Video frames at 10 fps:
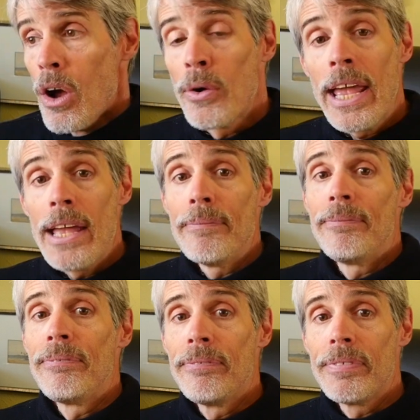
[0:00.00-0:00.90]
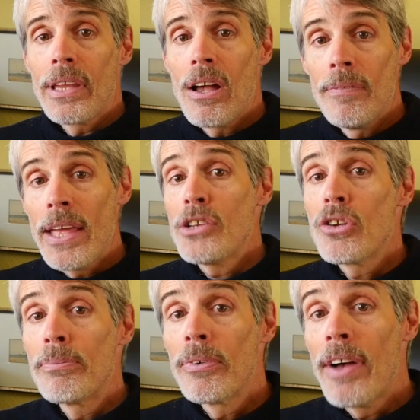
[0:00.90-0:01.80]
Okay, that
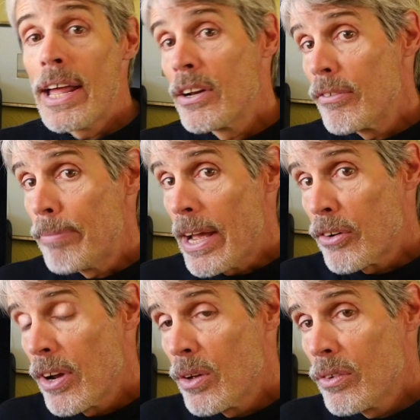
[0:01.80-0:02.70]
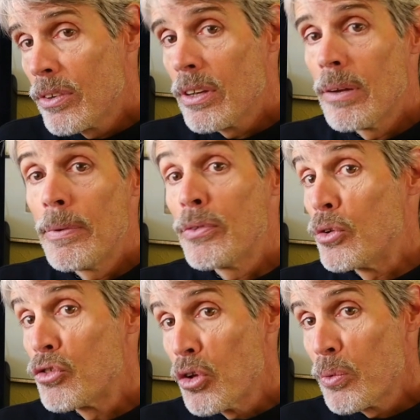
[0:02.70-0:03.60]
should provide enough background. If
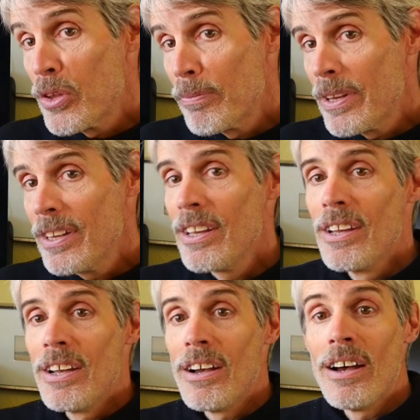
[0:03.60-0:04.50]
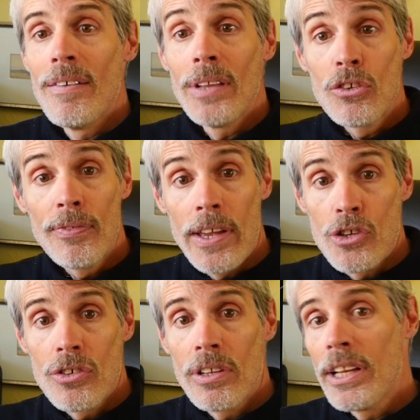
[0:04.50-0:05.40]
you're still with me, let's
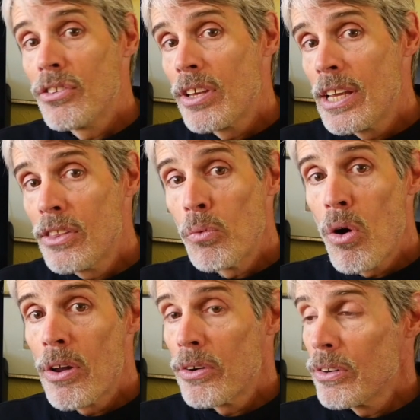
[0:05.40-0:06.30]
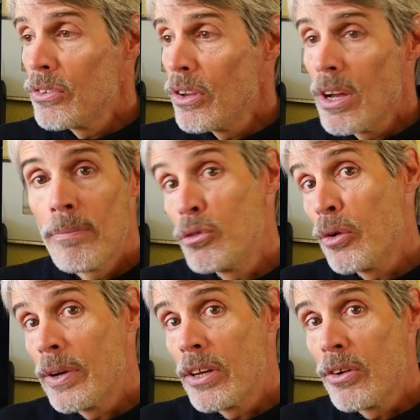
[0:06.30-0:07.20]
fish. Let's hit the water
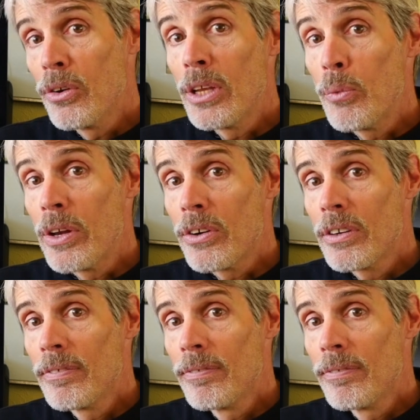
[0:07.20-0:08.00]
during early winter.